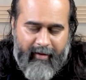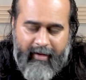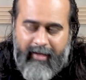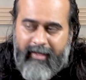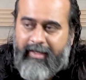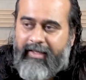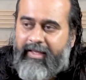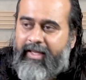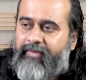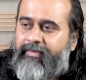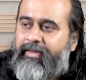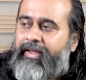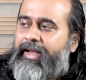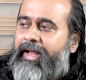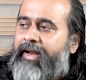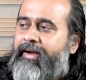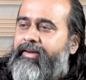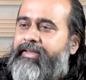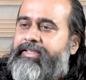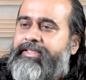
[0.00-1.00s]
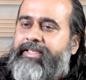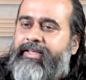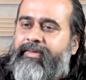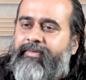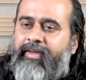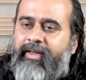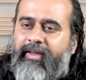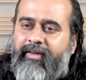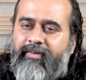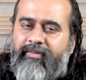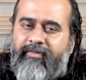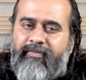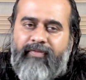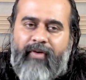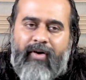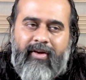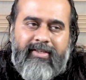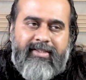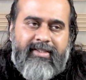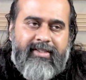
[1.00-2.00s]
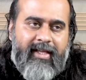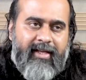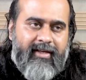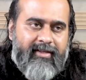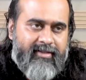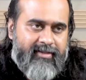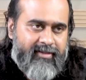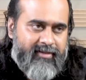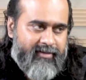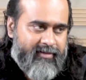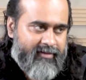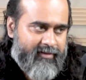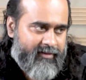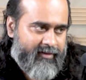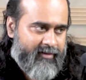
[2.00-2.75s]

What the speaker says: in giving and receiving false things?